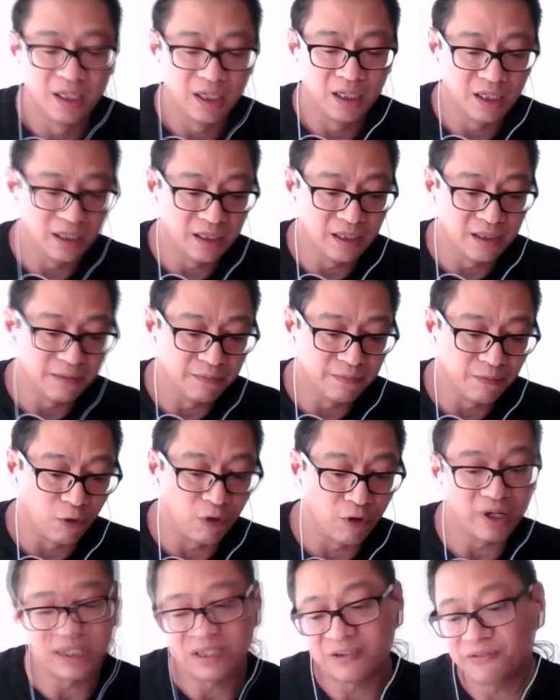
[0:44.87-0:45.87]

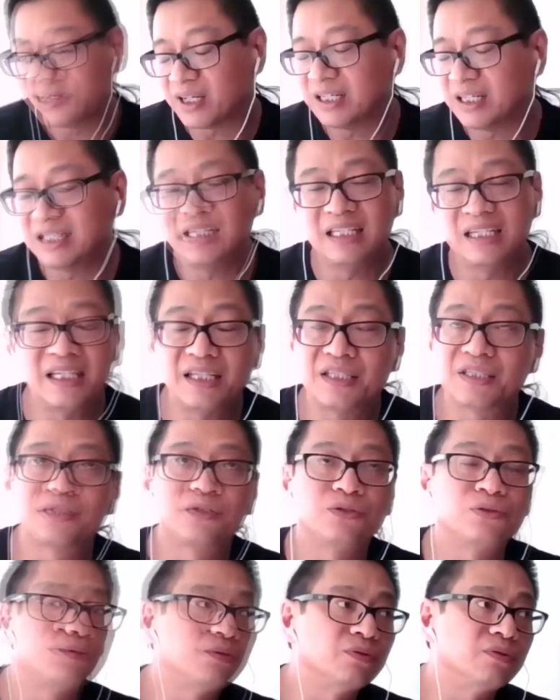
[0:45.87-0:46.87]
or at the very
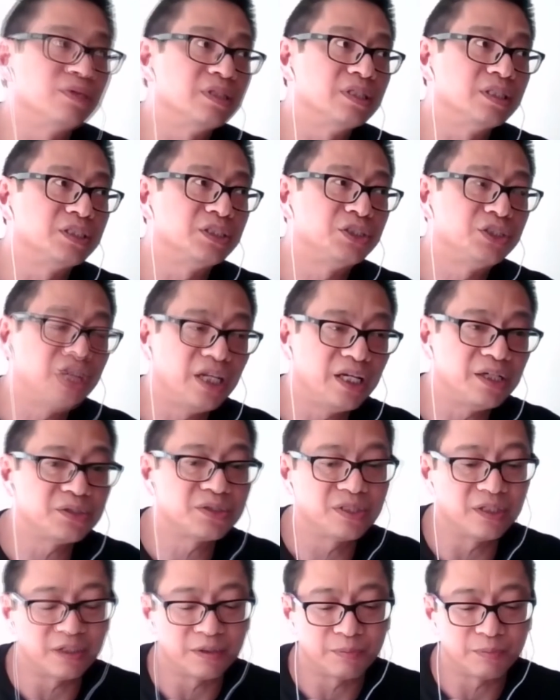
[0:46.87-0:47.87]
least to
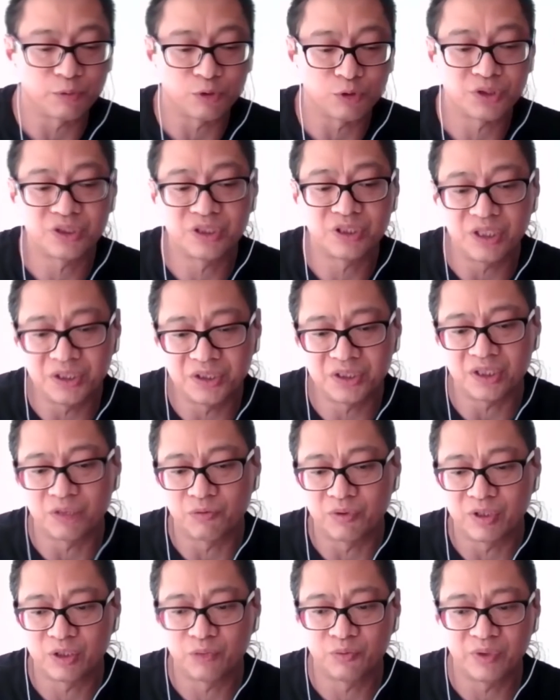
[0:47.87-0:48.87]
change the procedure
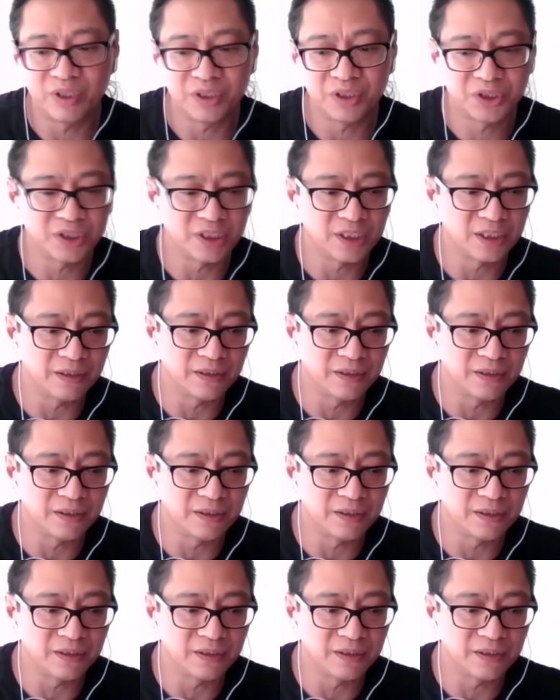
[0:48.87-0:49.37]
with which